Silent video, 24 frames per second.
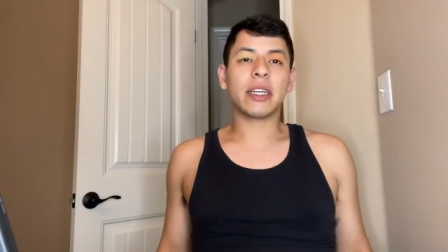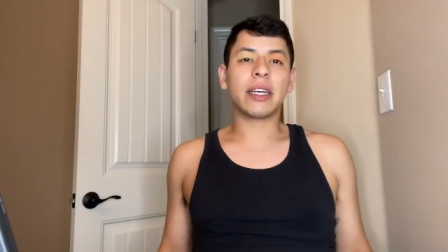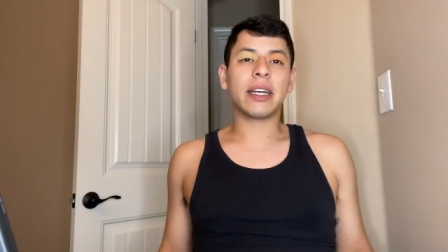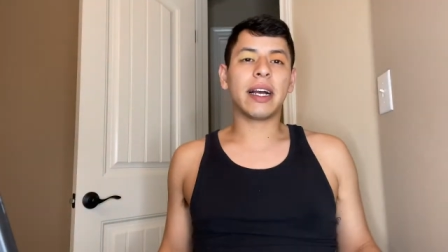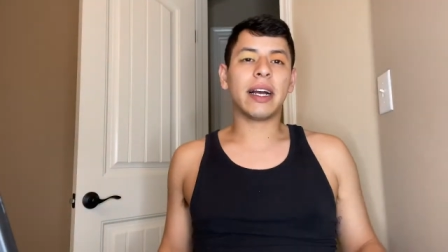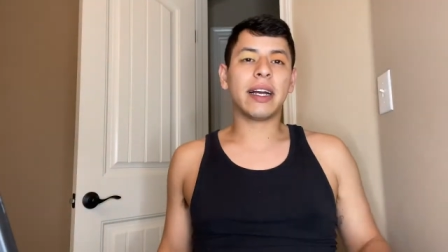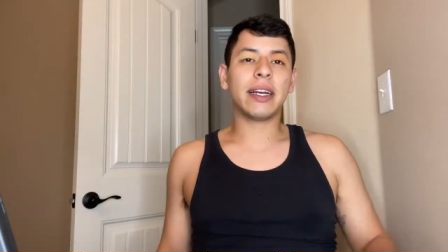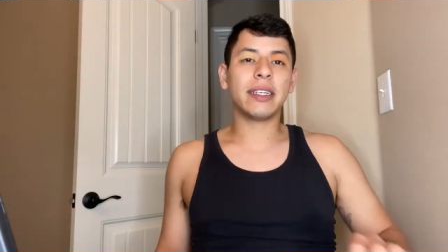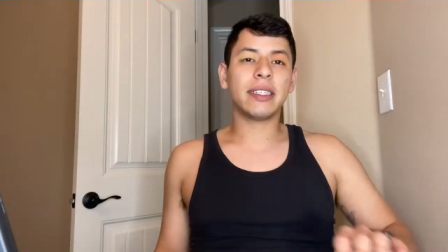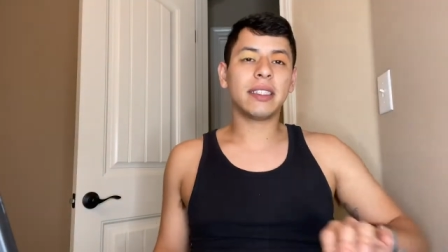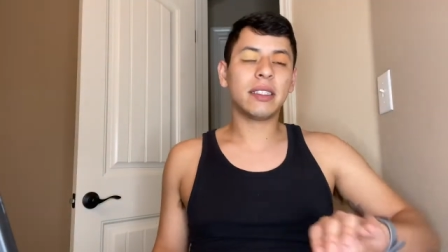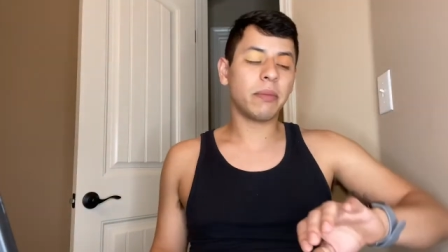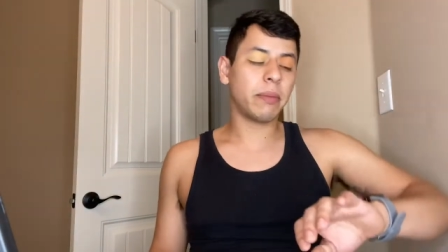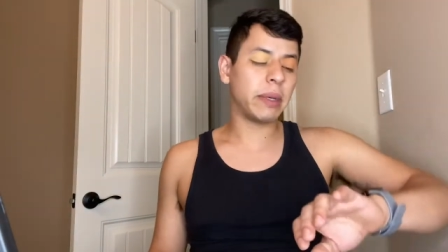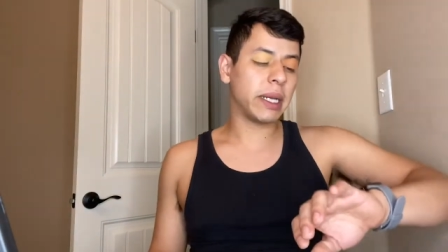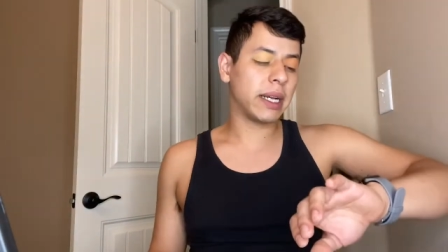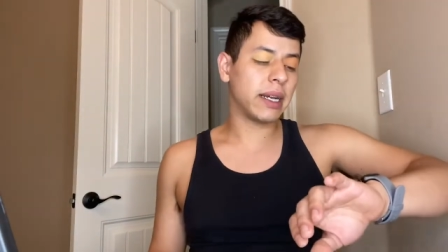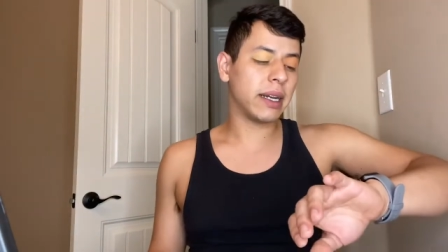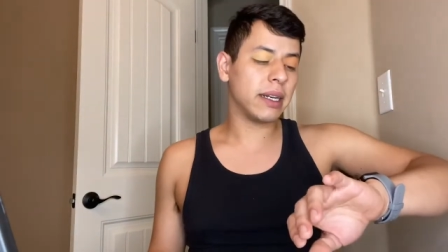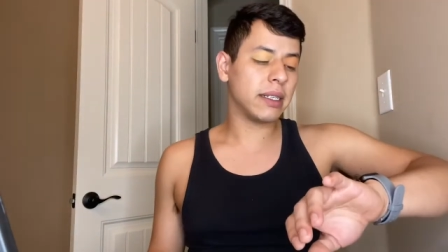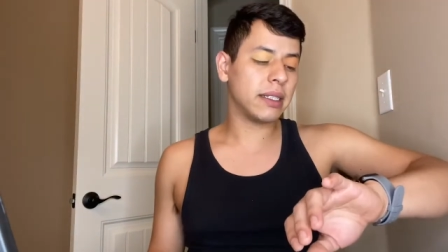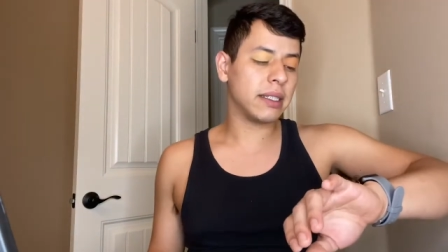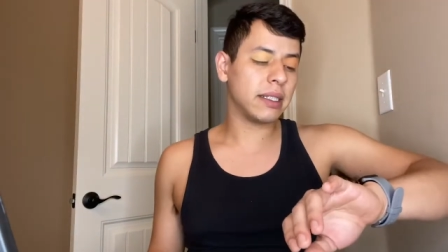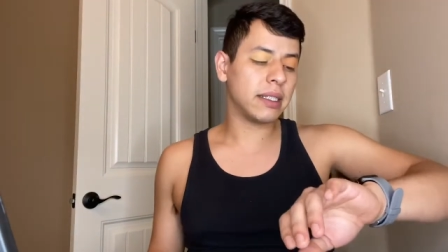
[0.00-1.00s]
guys,
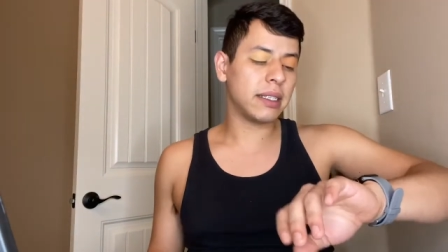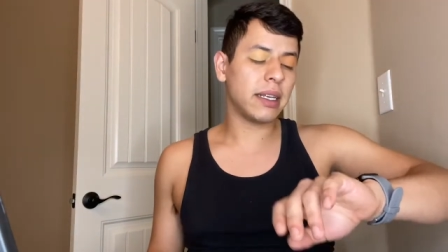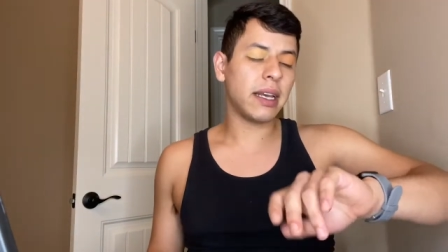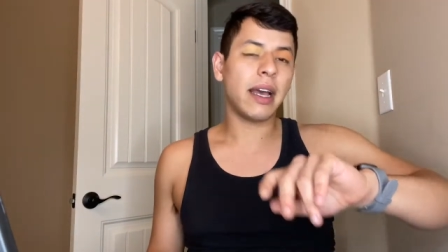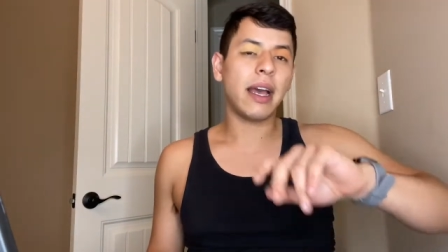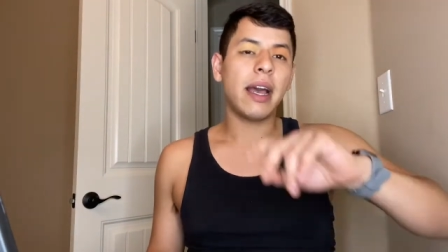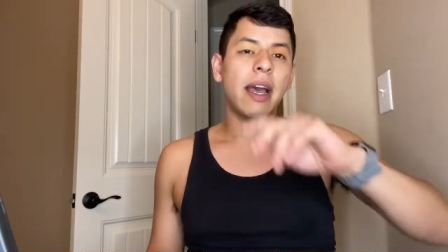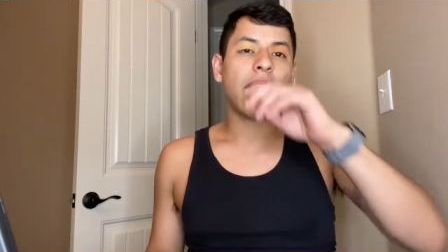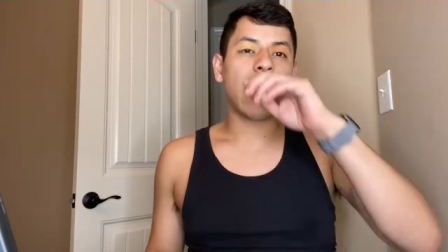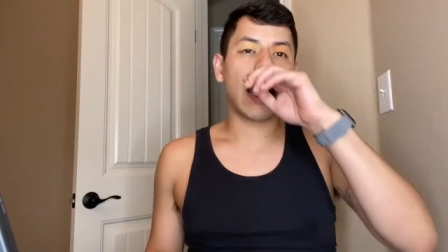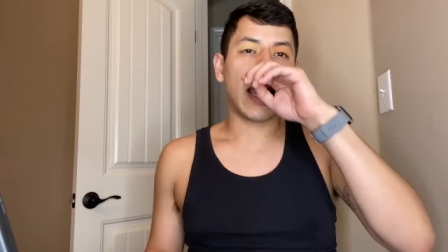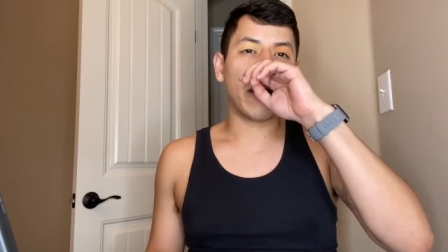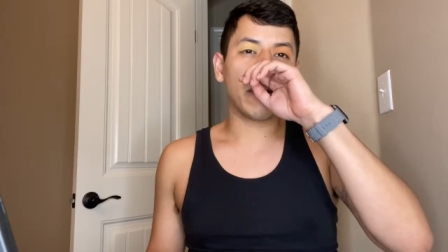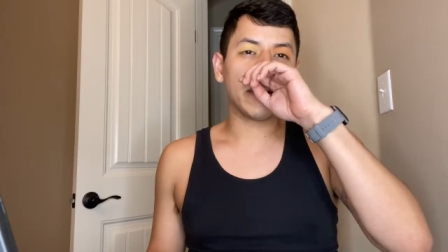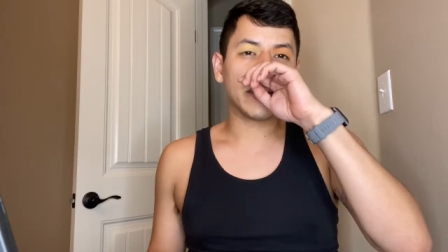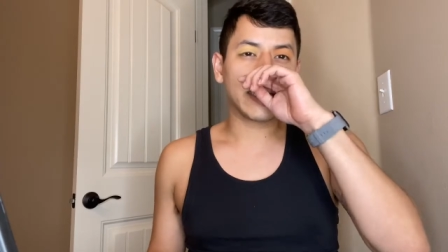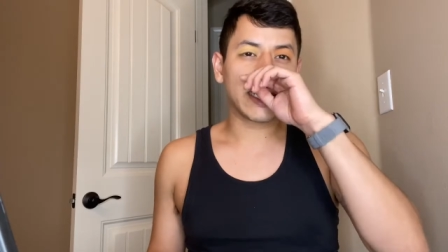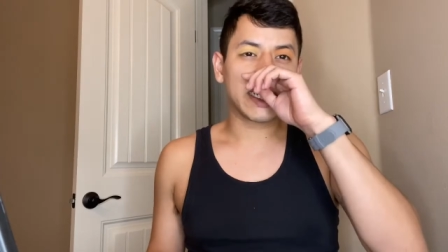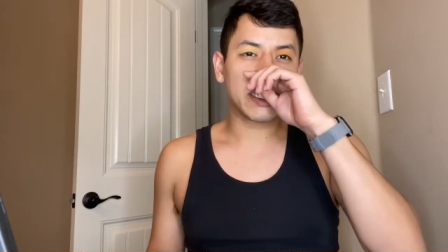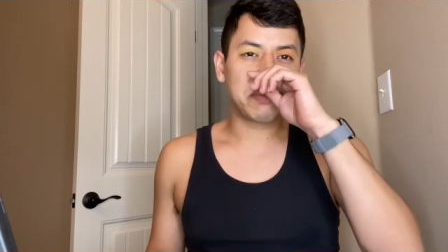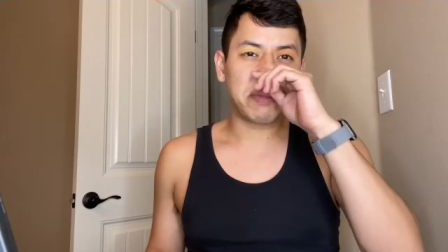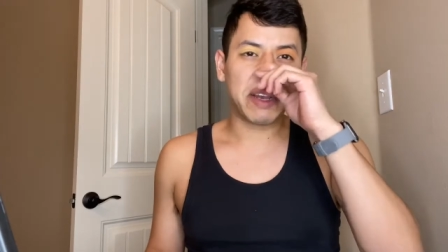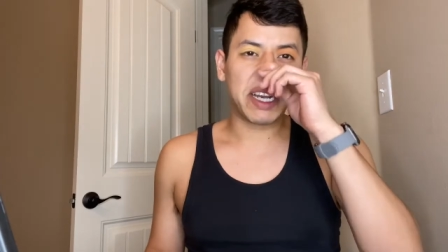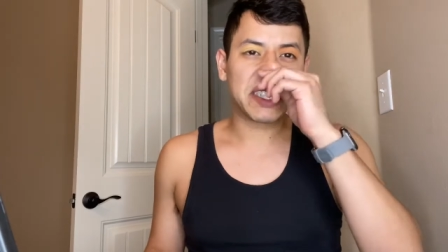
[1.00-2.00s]
because I was
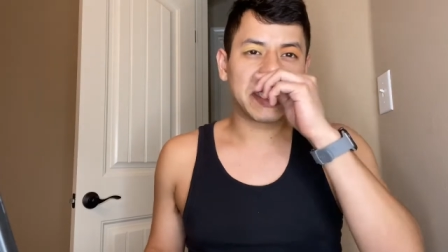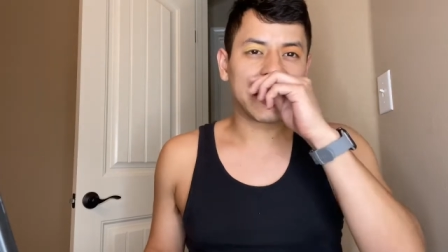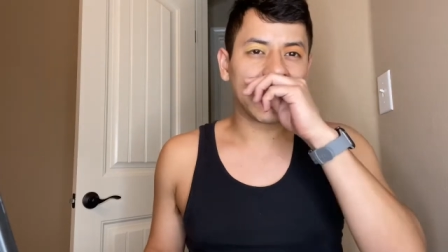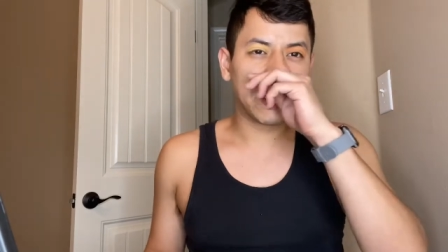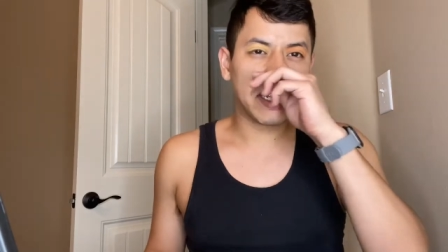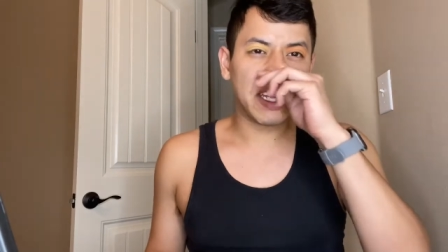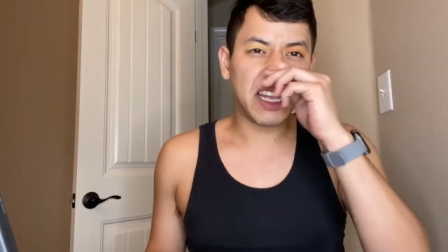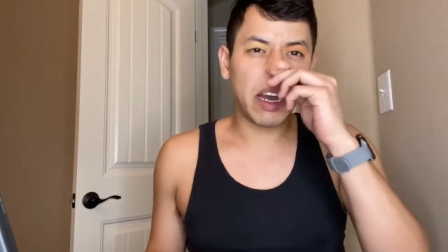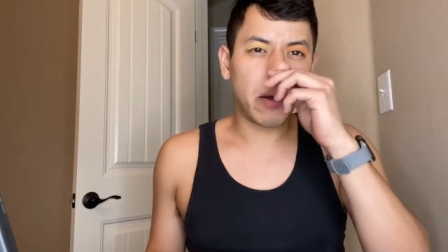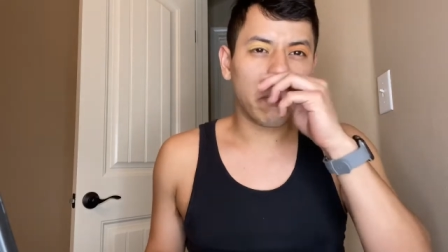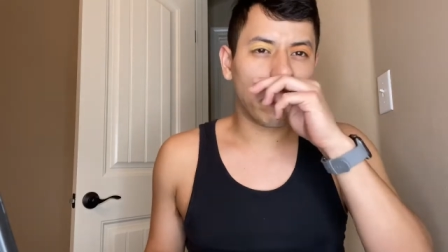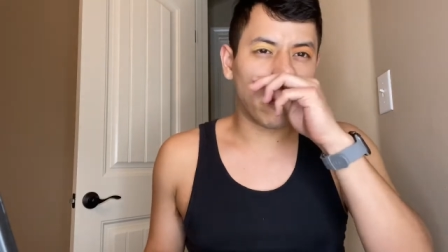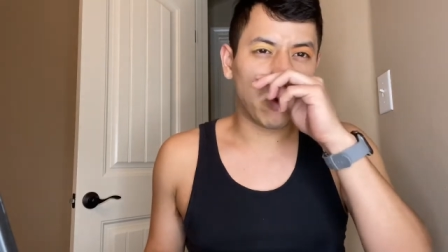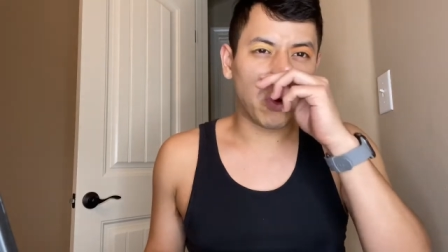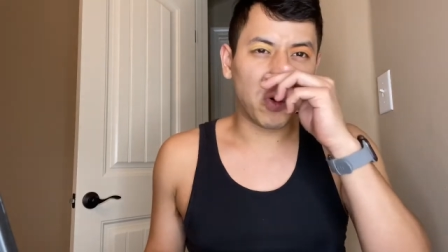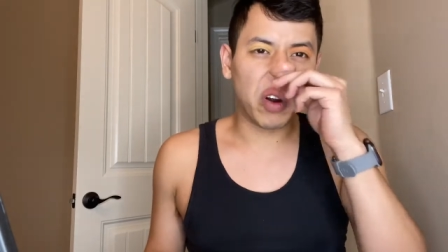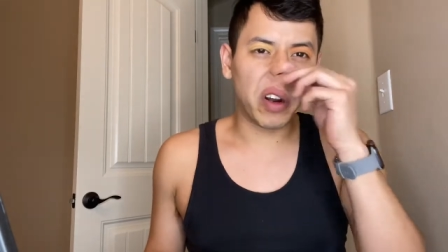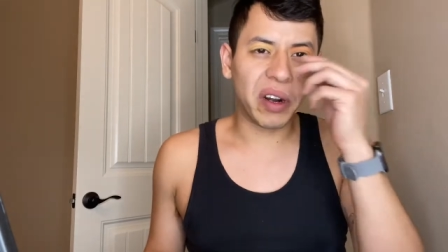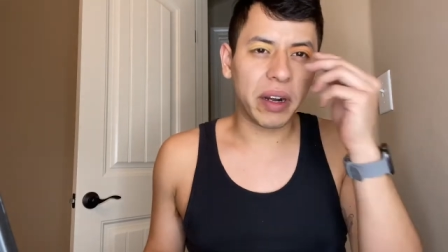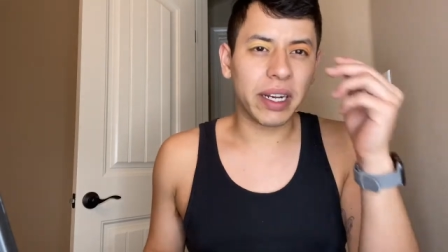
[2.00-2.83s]
expecting a lot more,